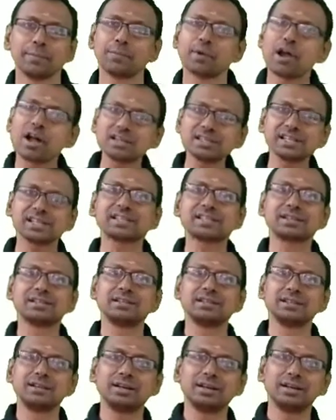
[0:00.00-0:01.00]

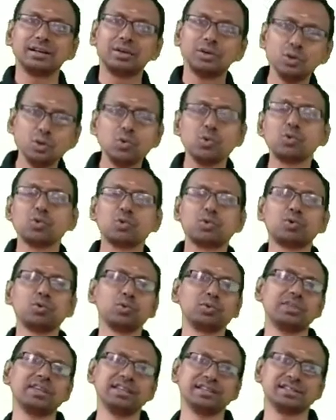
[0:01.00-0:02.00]
Projects do
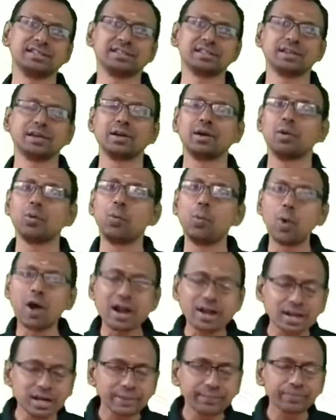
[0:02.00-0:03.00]
2 things.
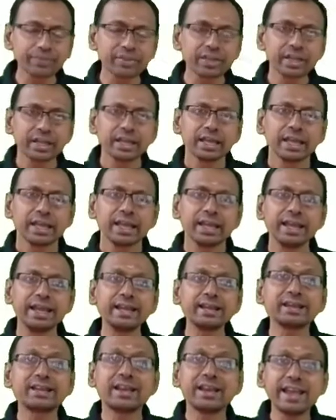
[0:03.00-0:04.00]
One,
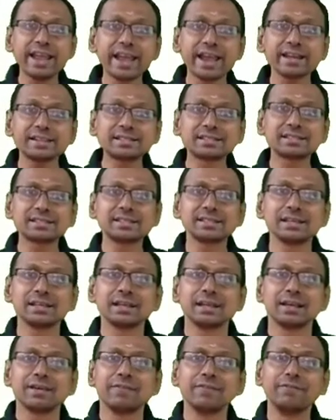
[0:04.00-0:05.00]
it creates
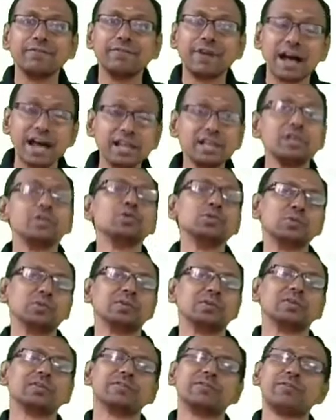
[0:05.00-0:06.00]

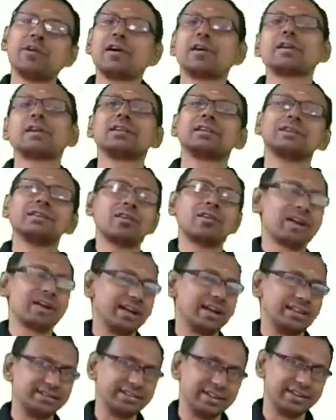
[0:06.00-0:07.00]
value for the
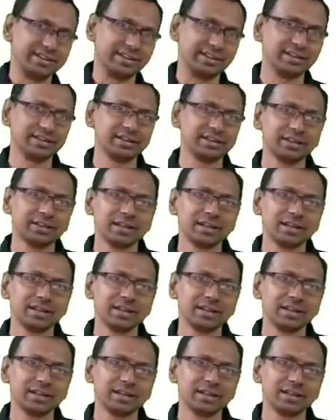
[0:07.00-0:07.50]
organization.